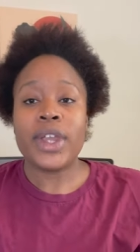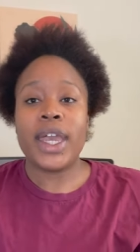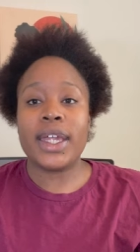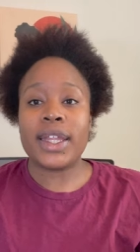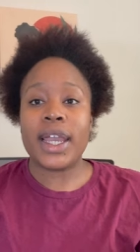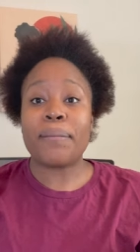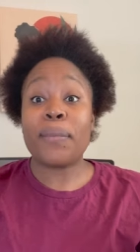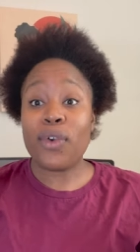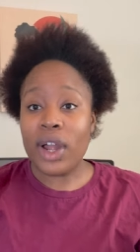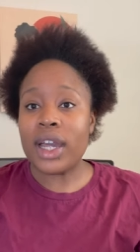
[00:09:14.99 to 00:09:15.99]
and like
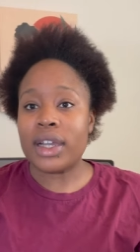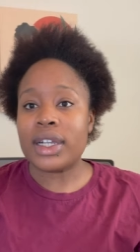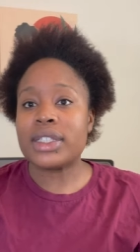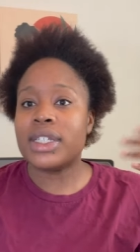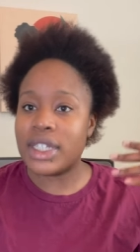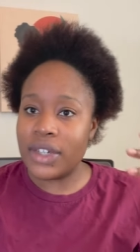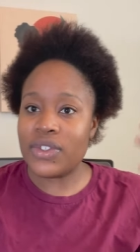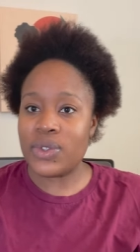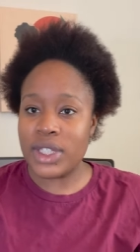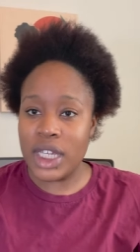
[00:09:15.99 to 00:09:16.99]
product gives
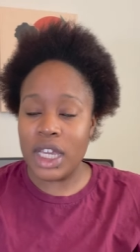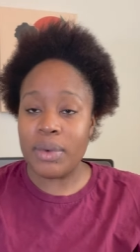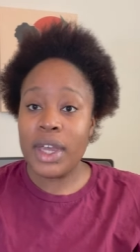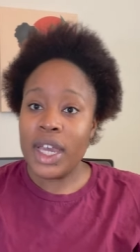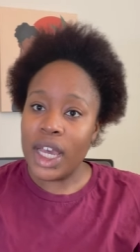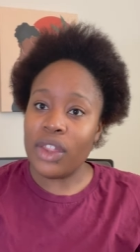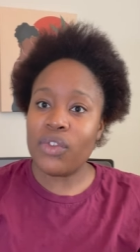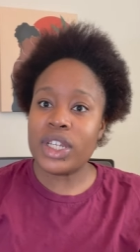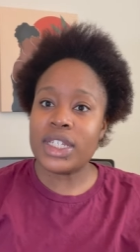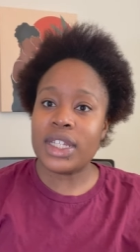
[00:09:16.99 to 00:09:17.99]
you steam. And the
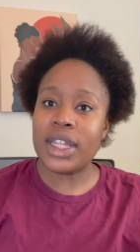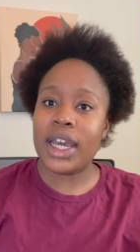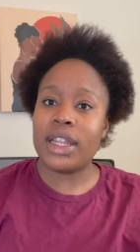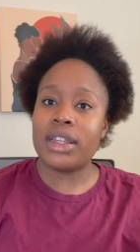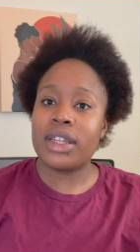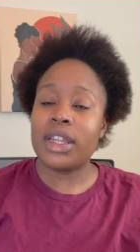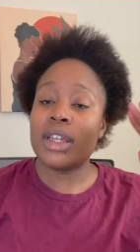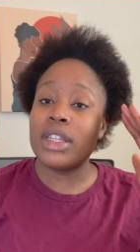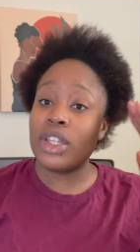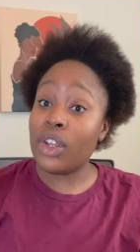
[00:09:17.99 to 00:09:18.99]
reason that
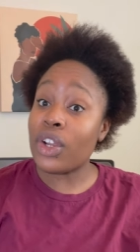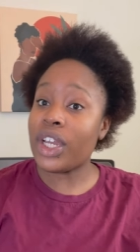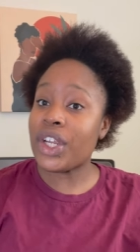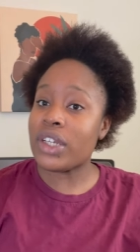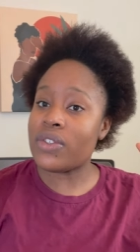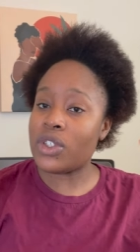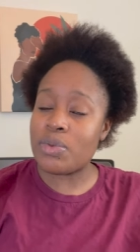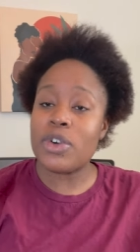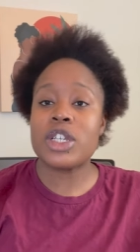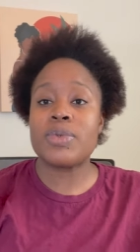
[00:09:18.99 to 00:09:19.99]
the dirty hair gives you
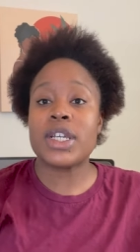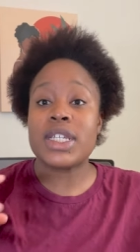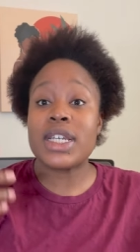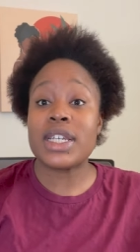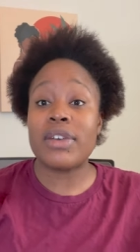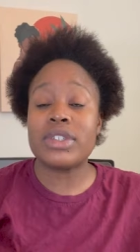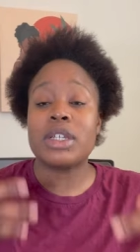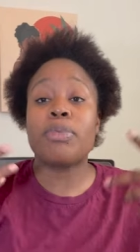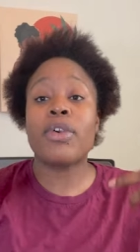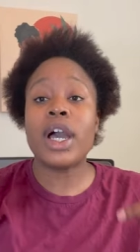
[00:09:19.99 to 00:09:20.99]
smoke is because that's obviously
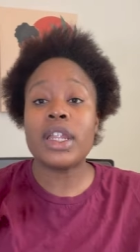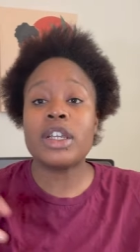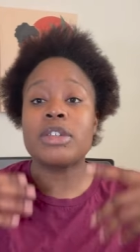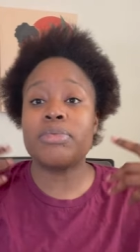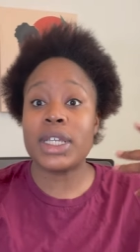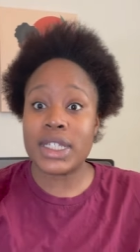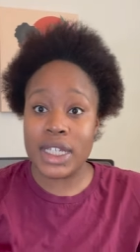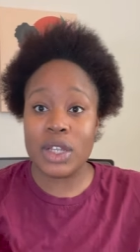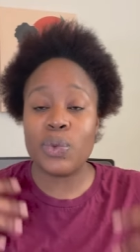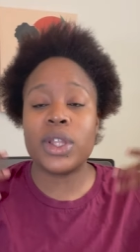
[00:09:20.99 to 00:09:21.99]
product mixed
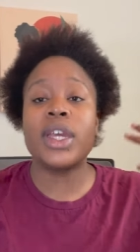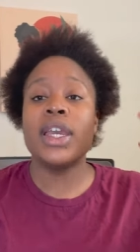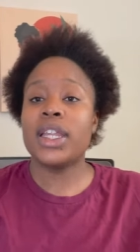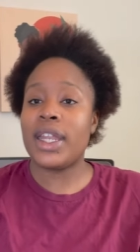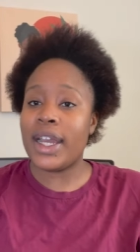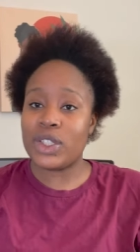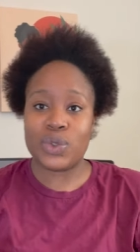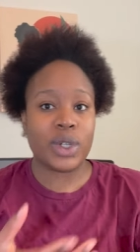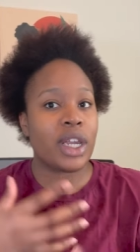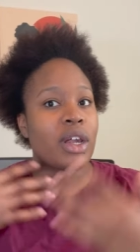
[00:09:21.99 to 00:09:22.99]
in with
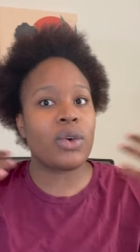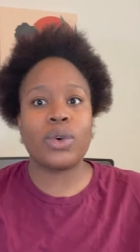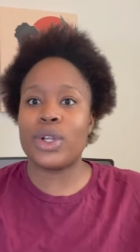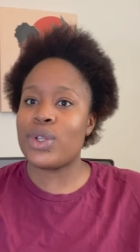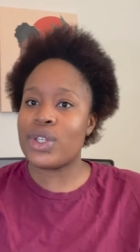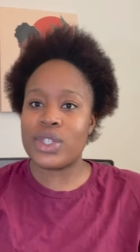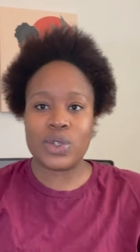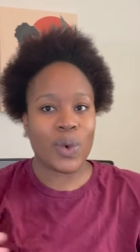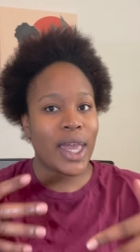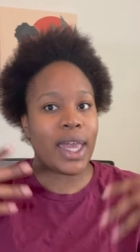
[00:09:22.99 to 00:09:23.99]
natural hair oil,
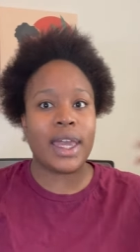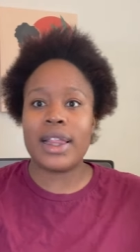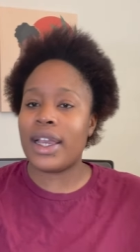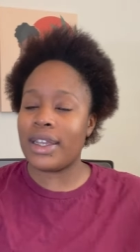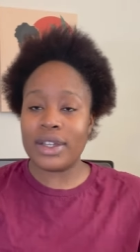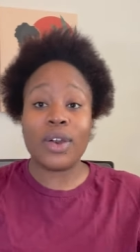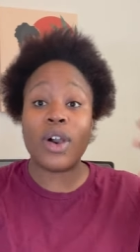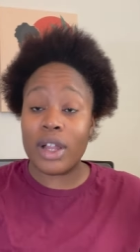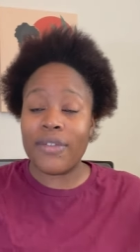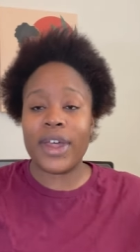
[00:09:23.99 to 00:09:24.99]
sweat, like, you know,
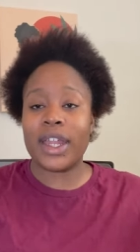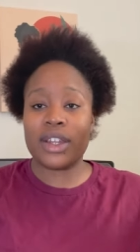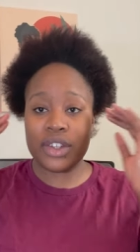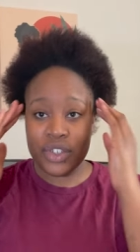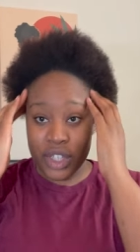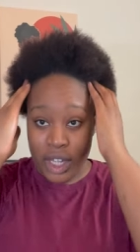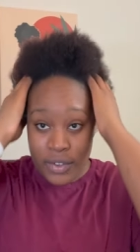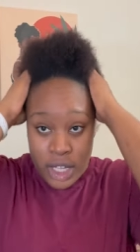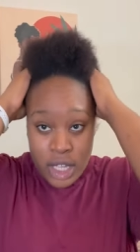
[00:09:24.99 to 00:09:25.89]
all of that other stuff.